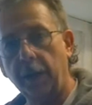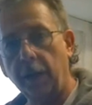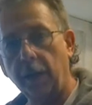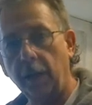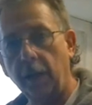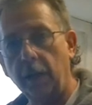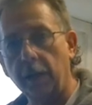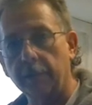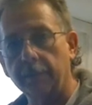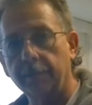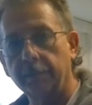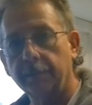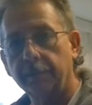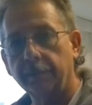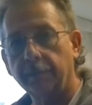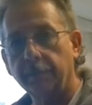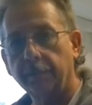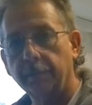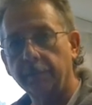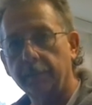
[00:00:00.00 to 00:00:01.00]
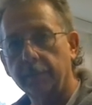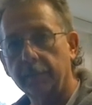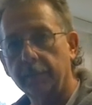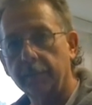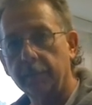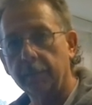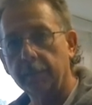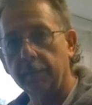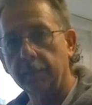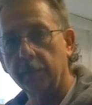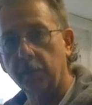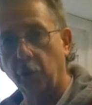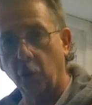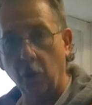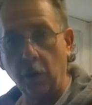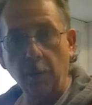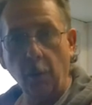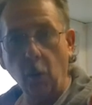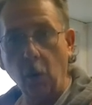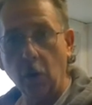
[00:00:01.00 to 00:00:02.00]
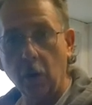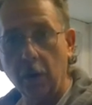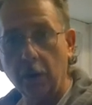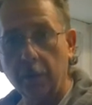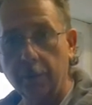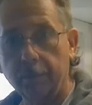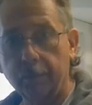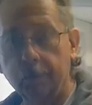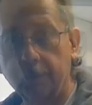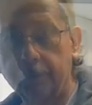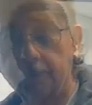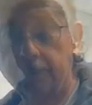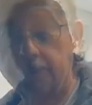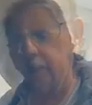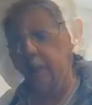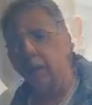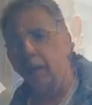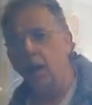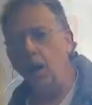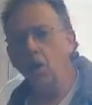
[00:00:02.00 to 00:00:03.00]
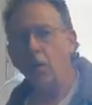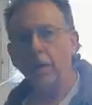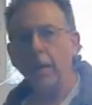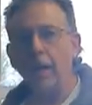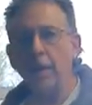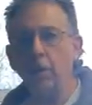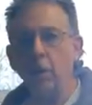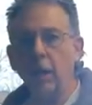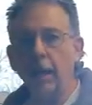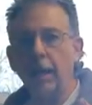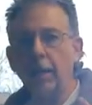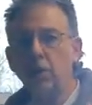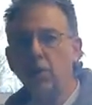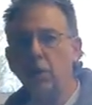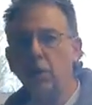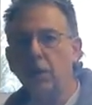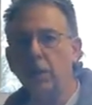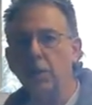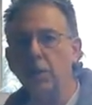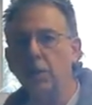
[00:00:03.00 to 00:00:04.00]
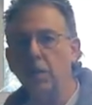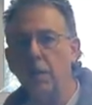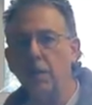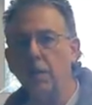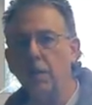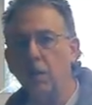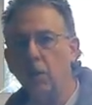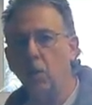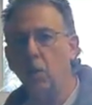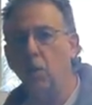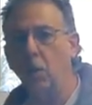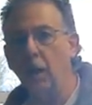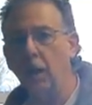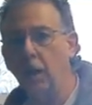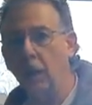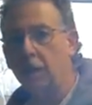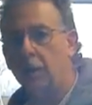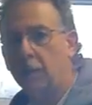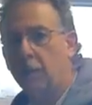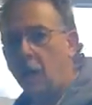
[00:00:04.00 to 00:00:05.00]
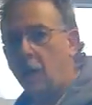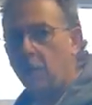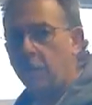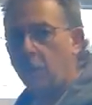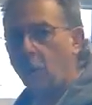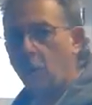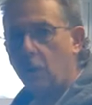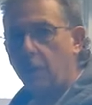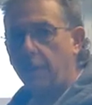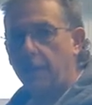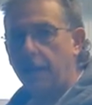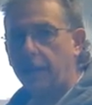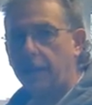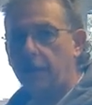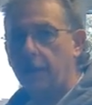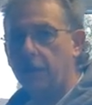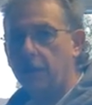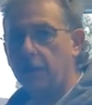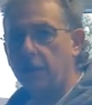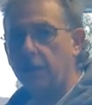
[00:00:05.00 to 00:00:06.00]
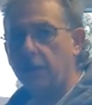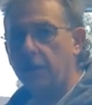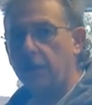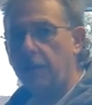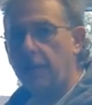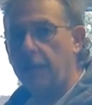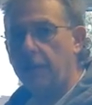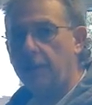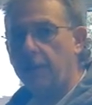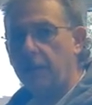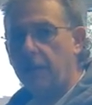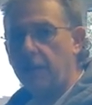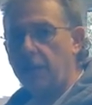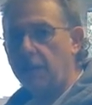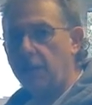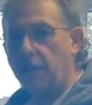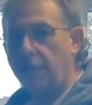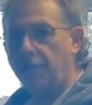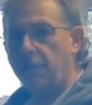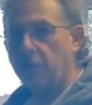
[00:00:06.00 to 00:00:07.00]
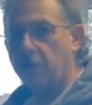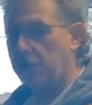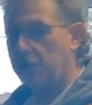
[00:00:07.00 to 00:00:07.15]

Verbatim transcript: get done. Show you more. Okay, well, as you can see, the old uh, carboy back here is empty, except for